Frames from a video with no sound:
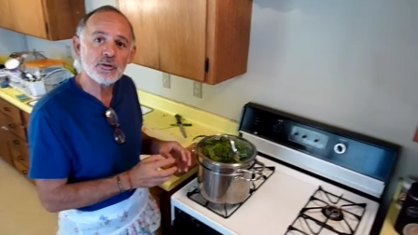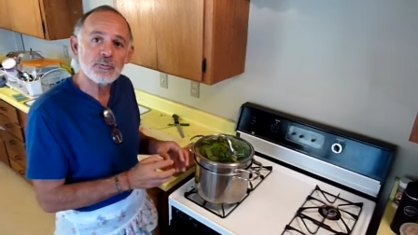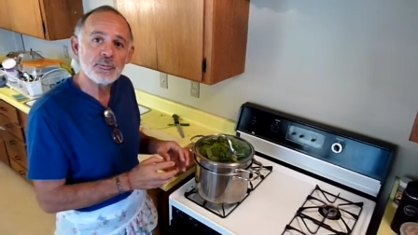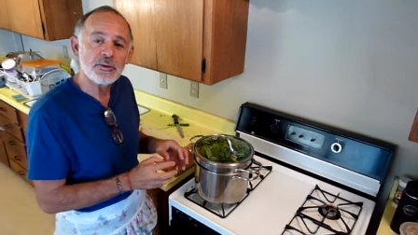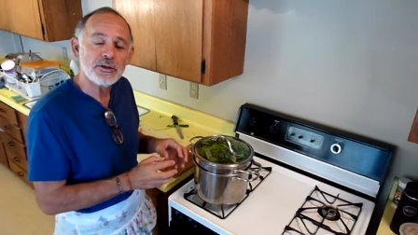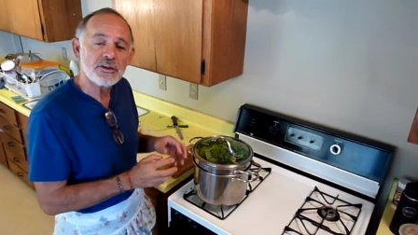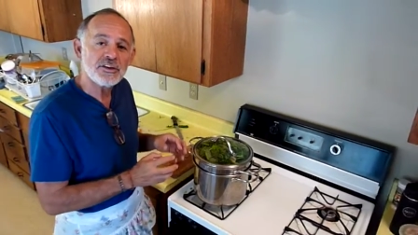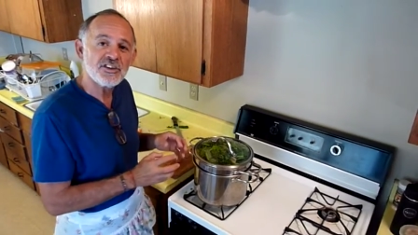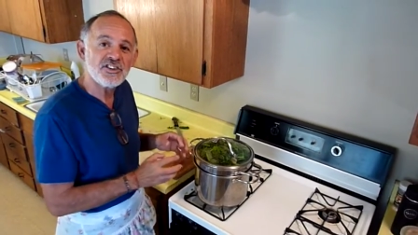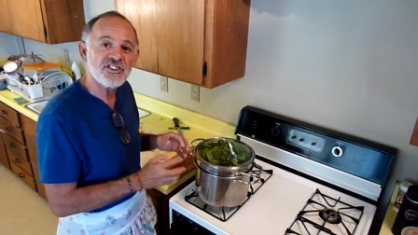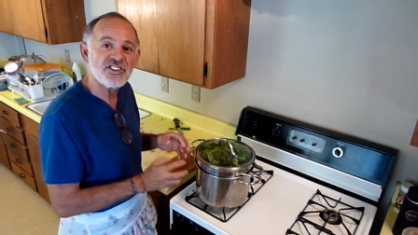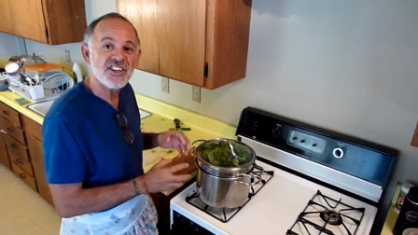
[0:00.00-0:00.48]

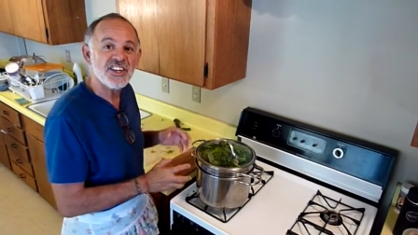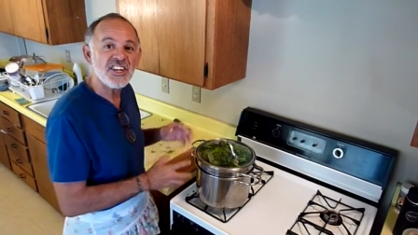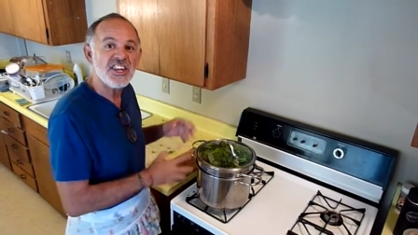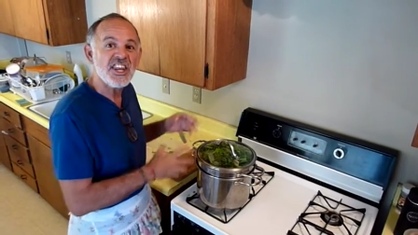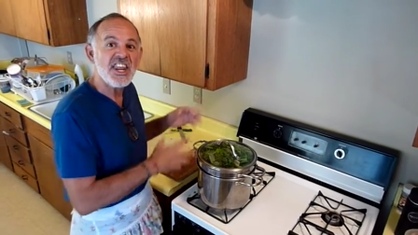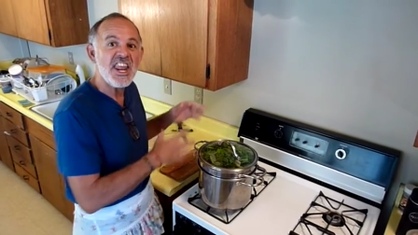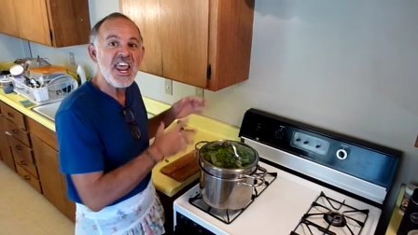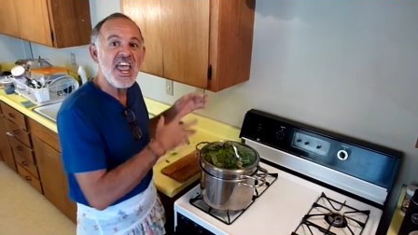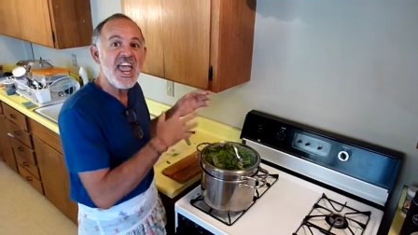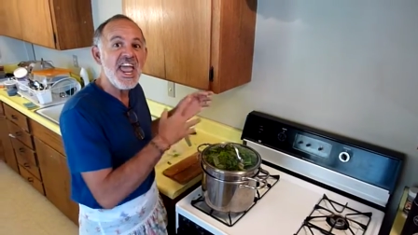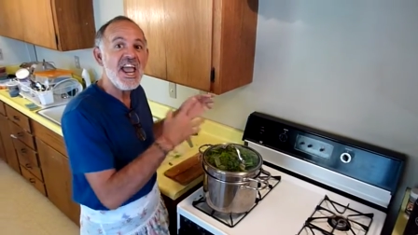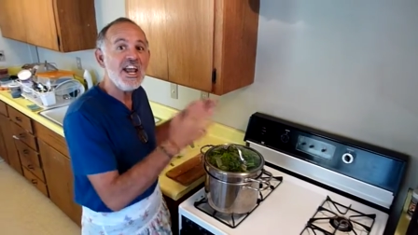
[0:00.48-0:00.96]
because the
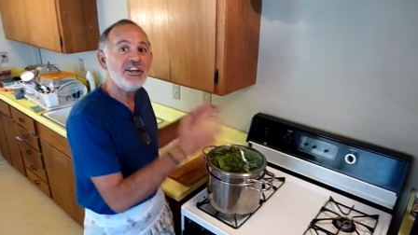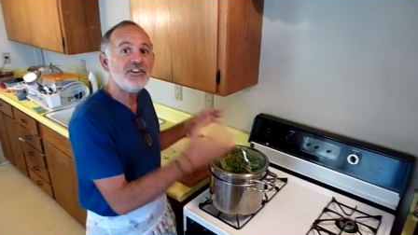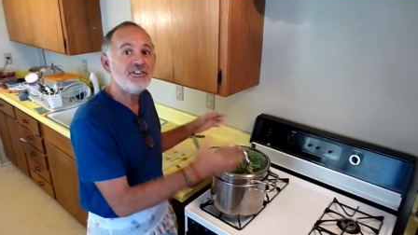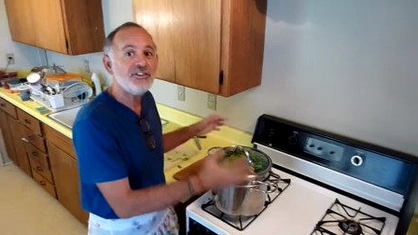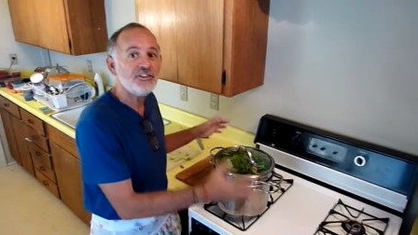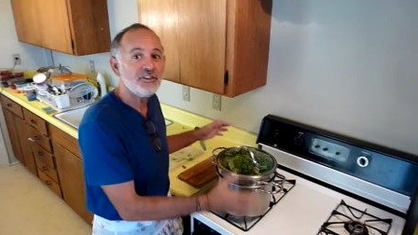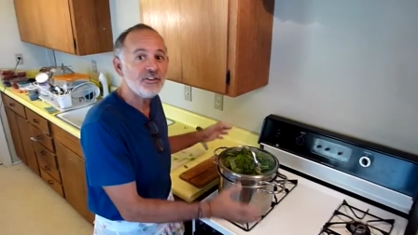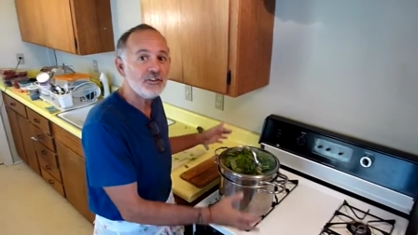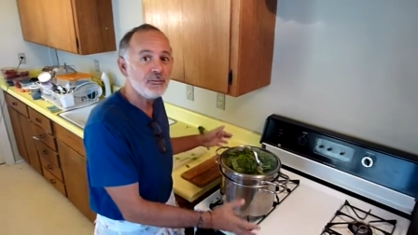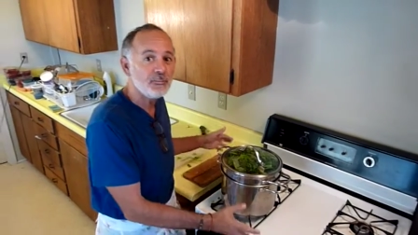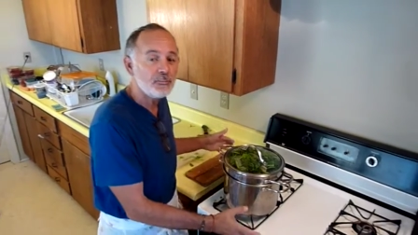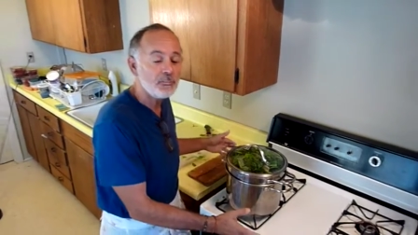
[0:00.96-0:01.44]

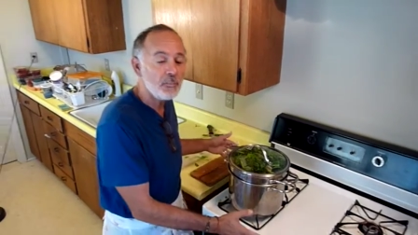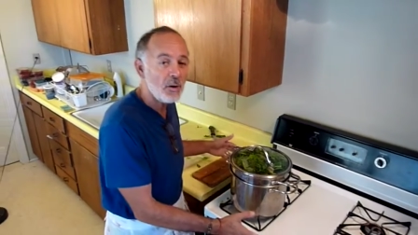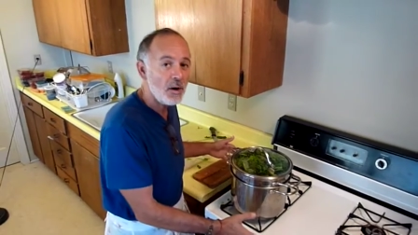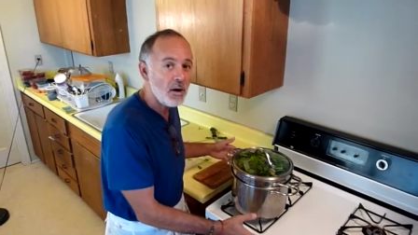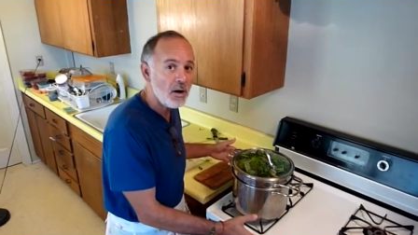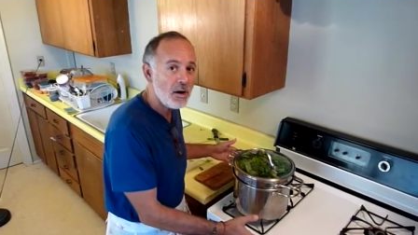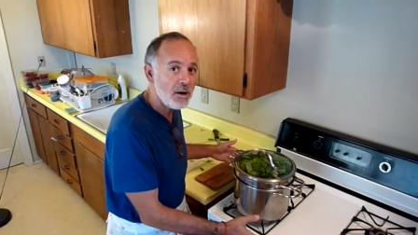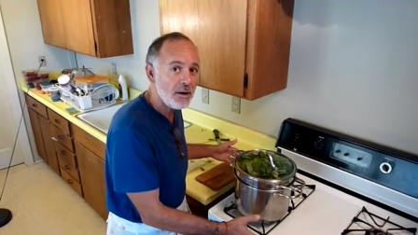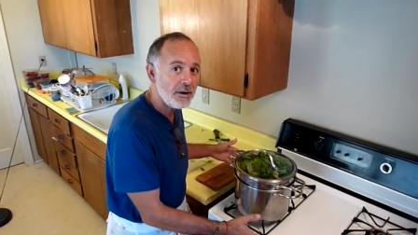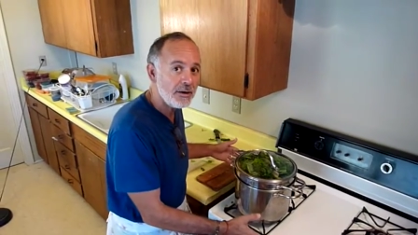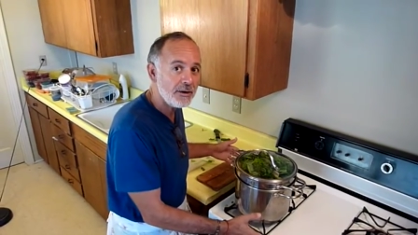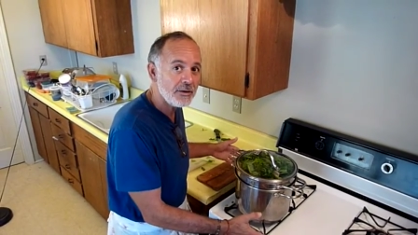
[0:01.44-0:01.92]
next
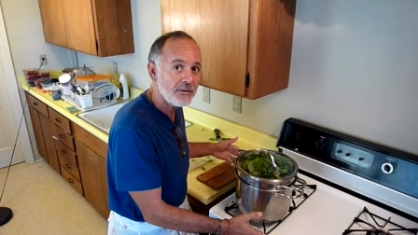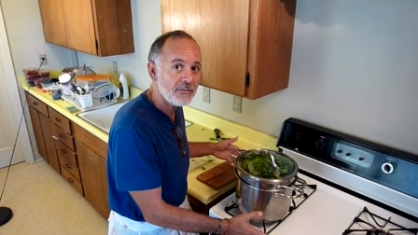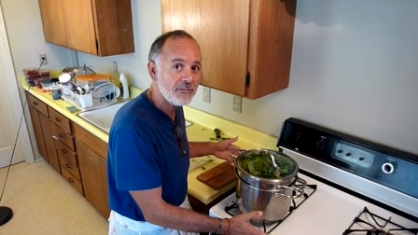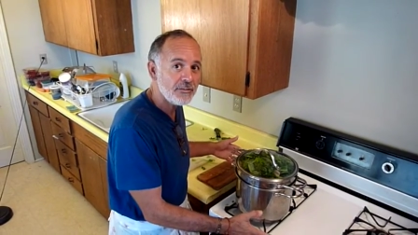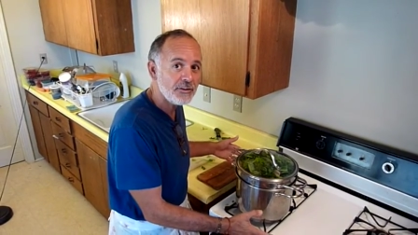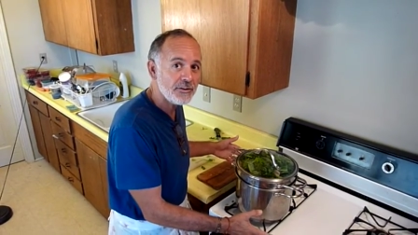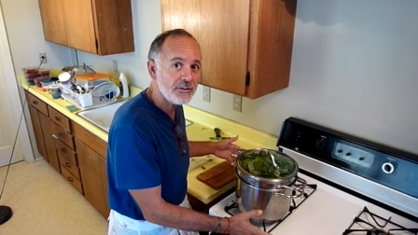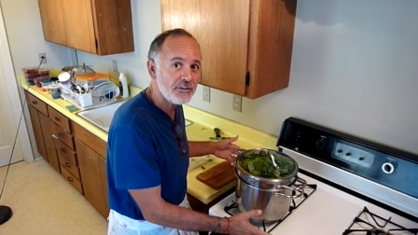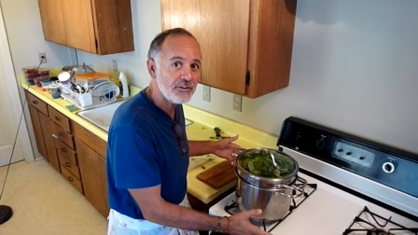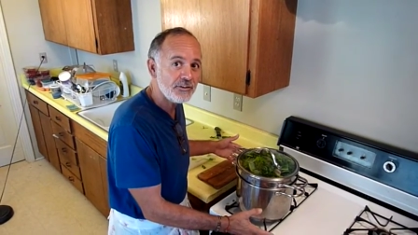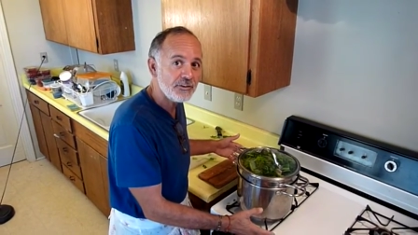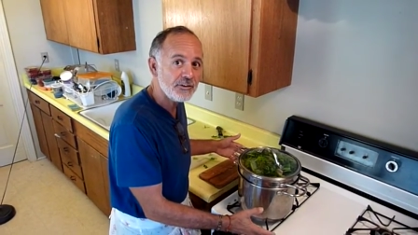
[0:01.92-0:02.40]
part of
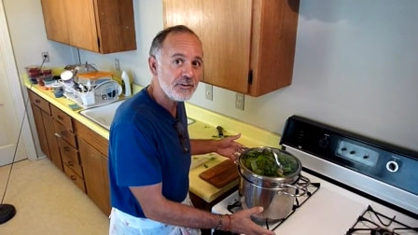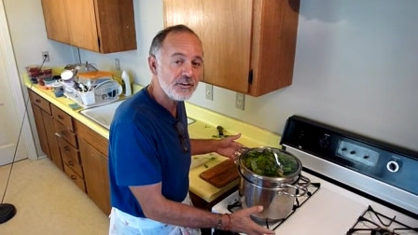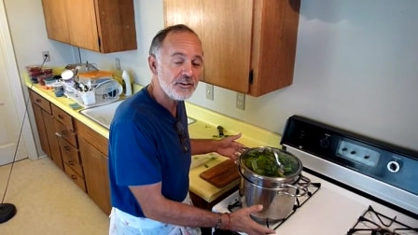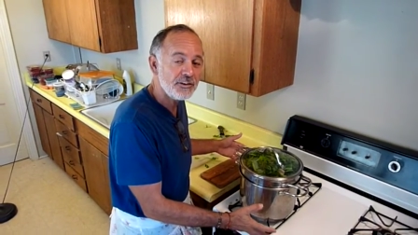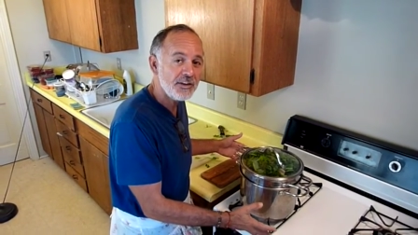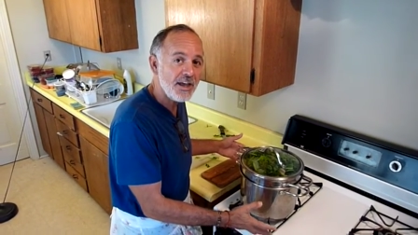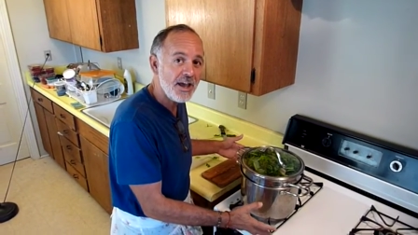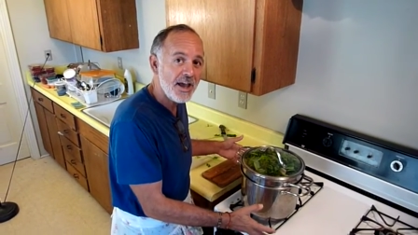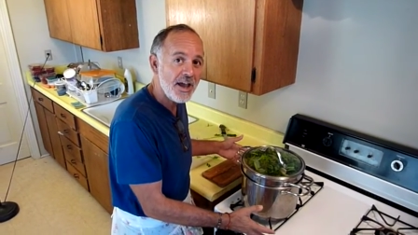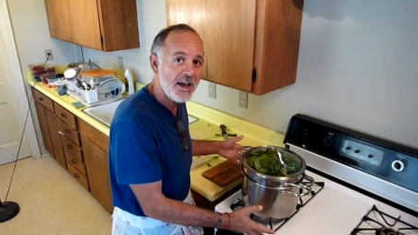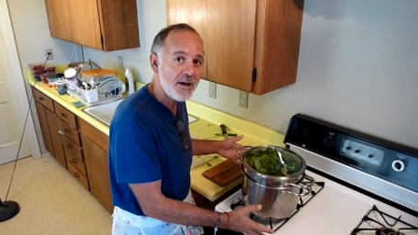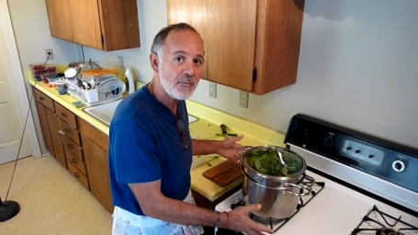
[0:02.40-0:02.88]
this
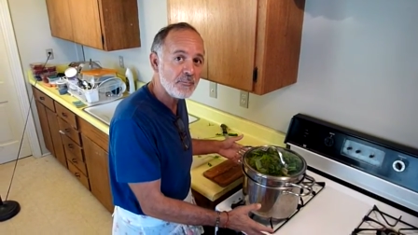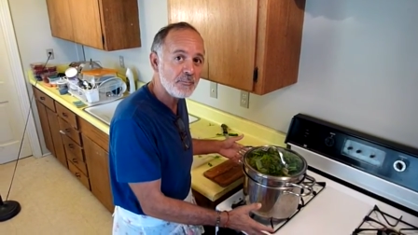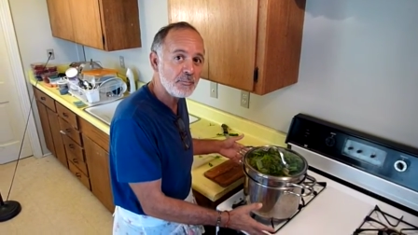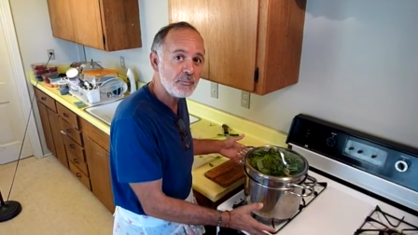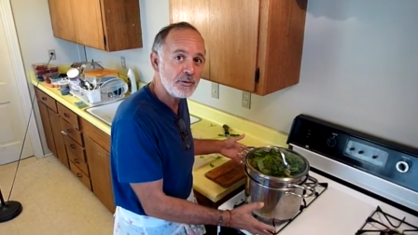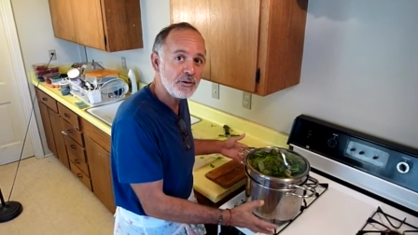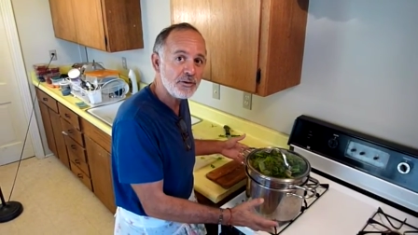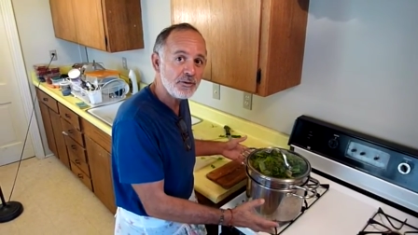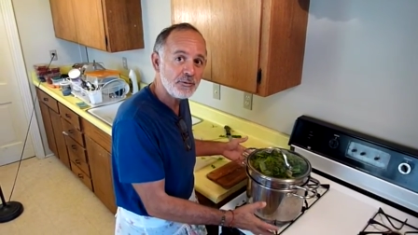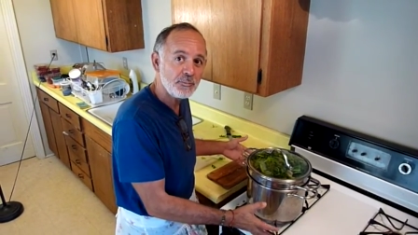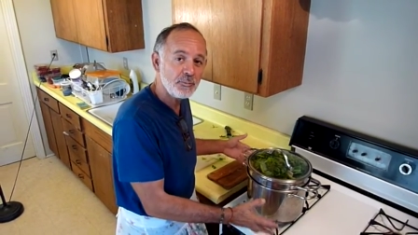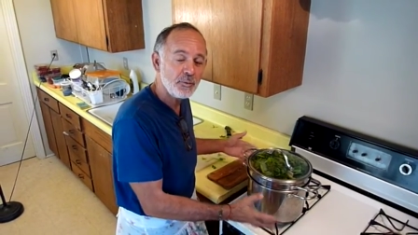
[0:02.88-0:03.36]
step,
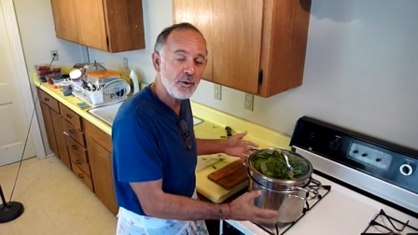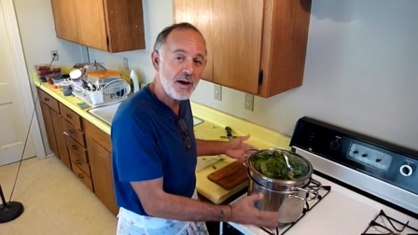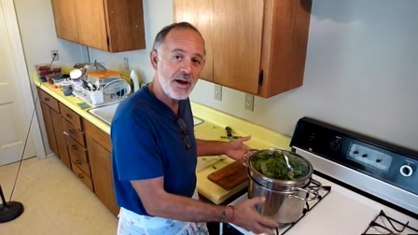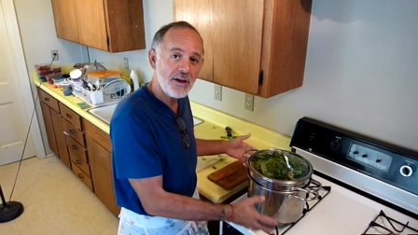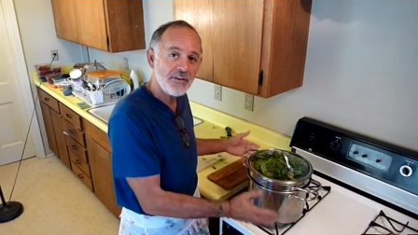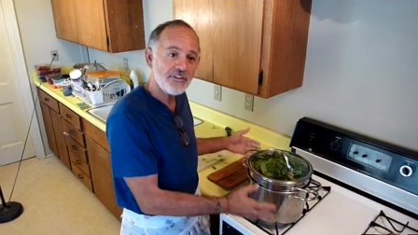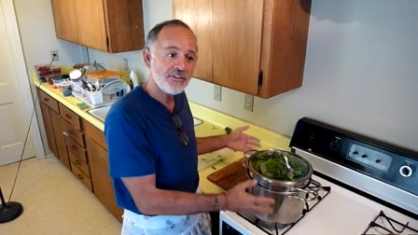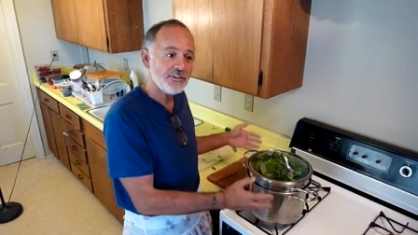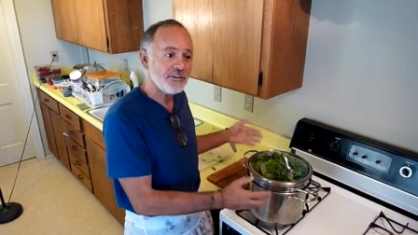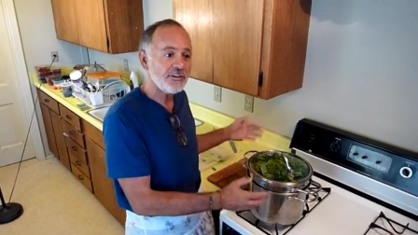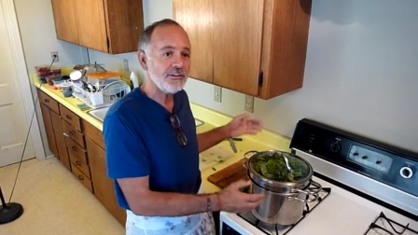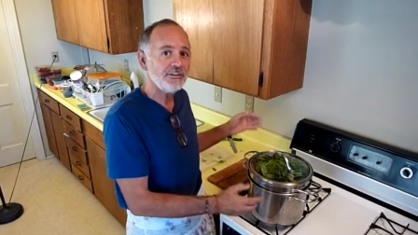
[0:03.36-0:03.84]
this
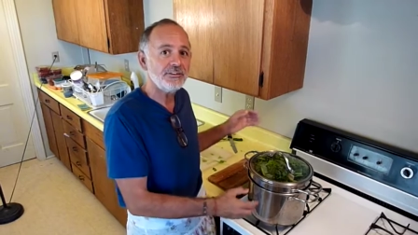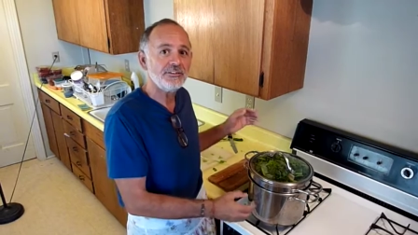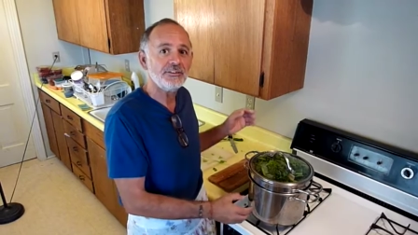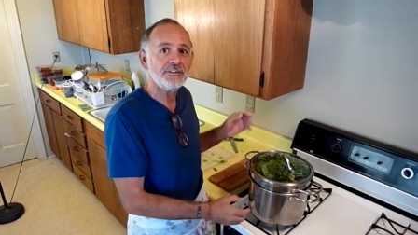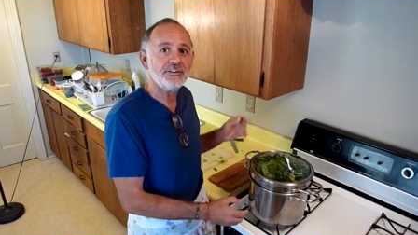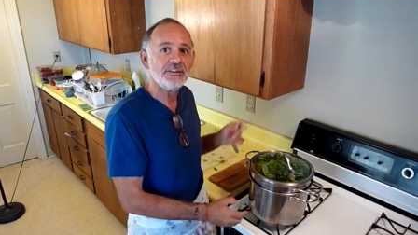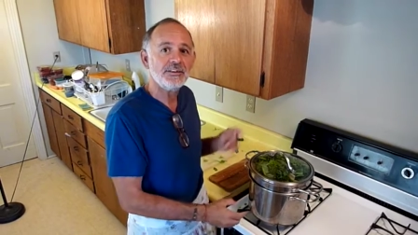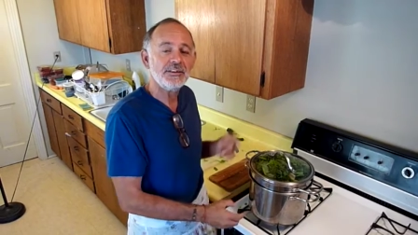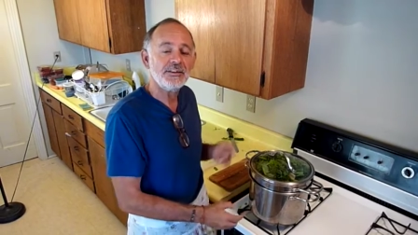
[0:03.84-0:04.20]
process,